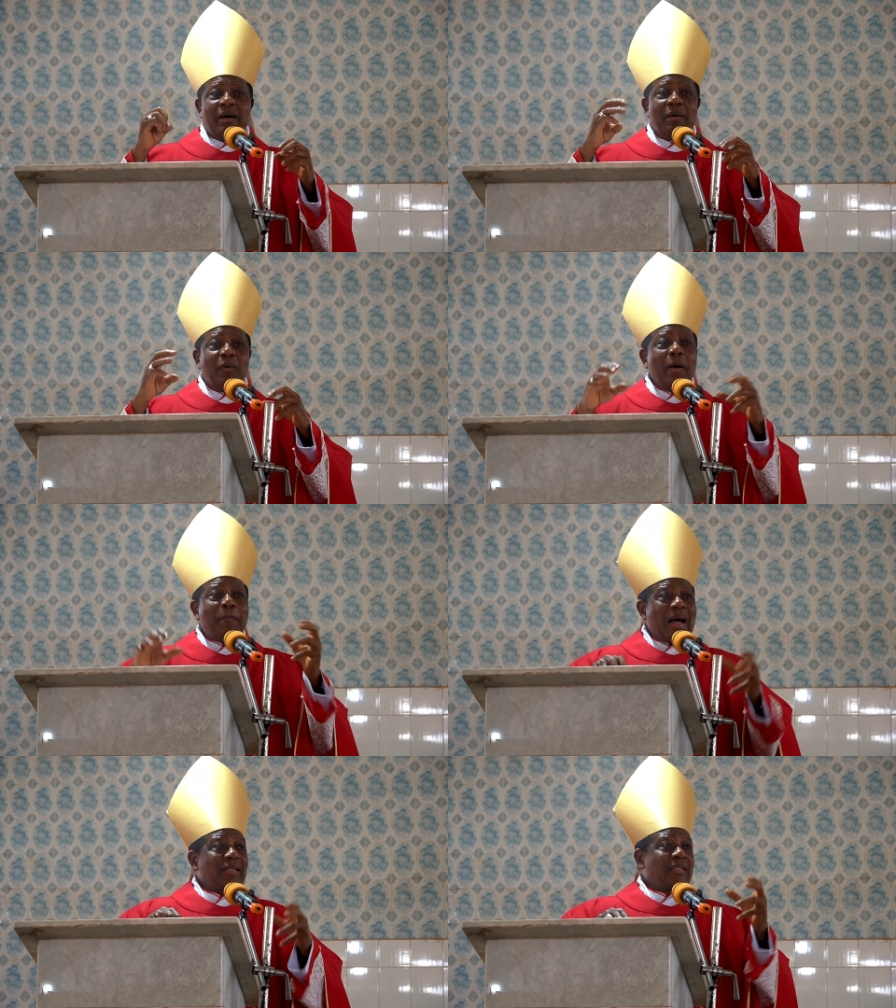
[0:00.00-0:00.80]
We
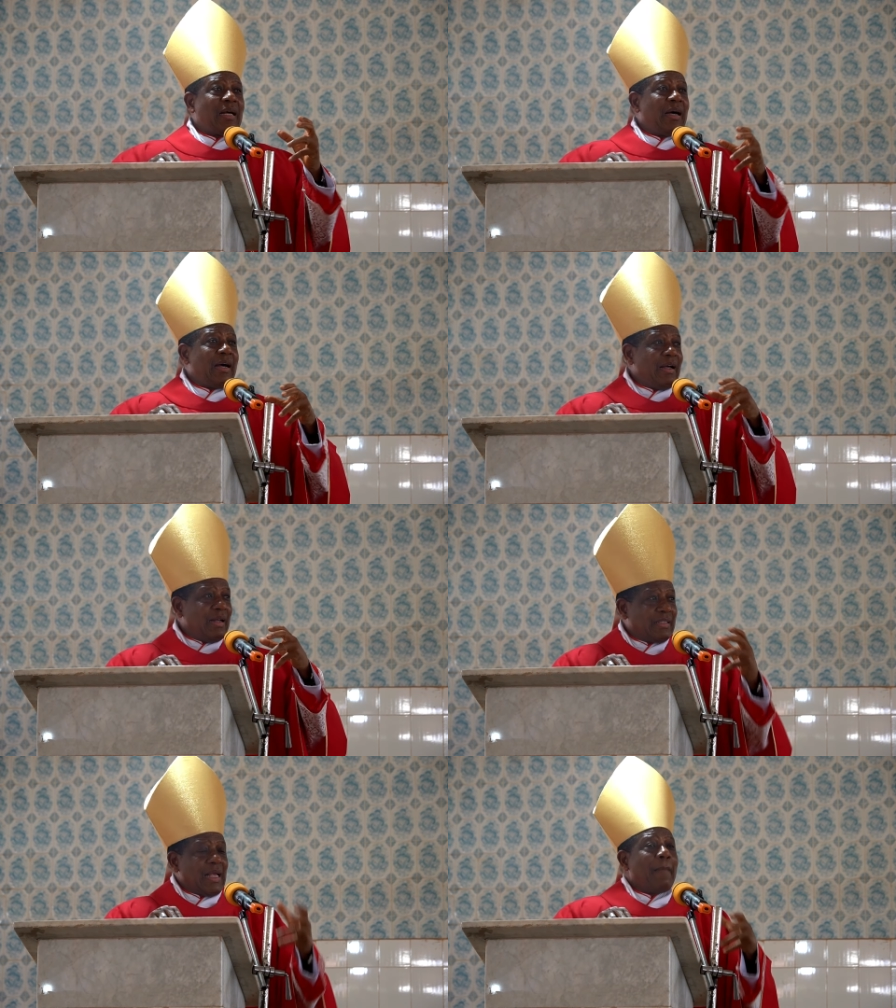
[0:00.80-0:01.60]
pass
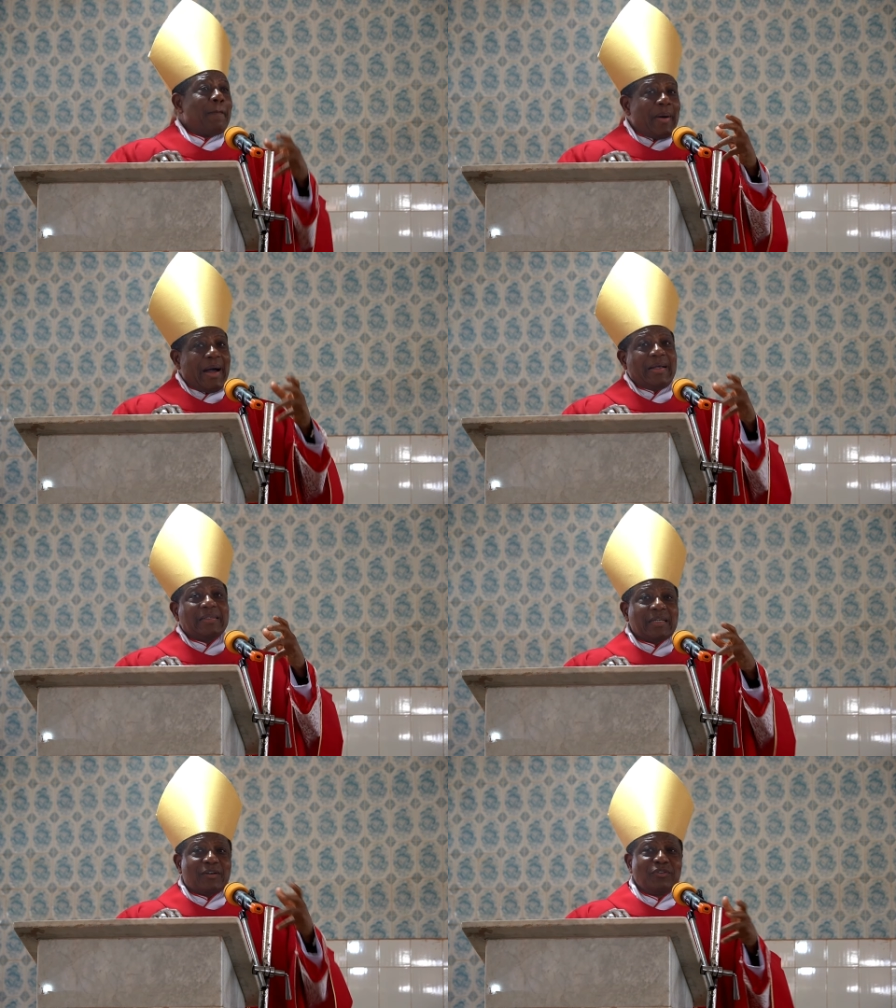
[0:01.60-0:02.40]
exam by
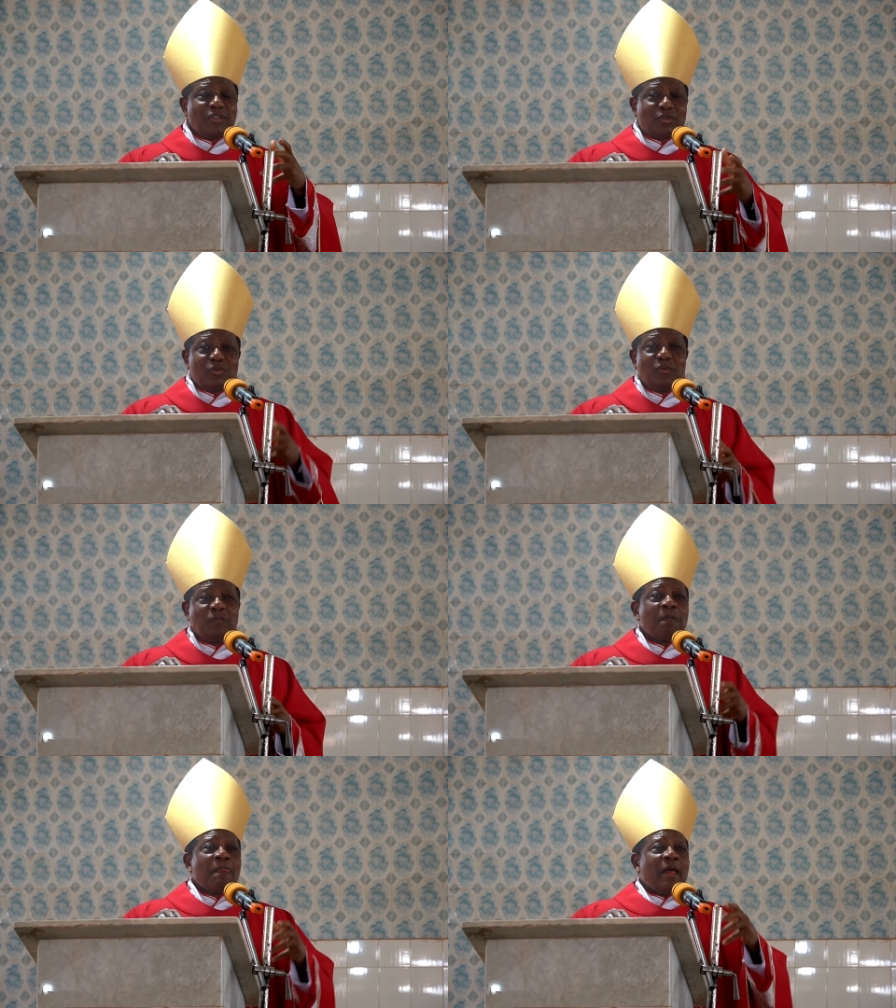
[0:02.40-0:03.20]
secondary school,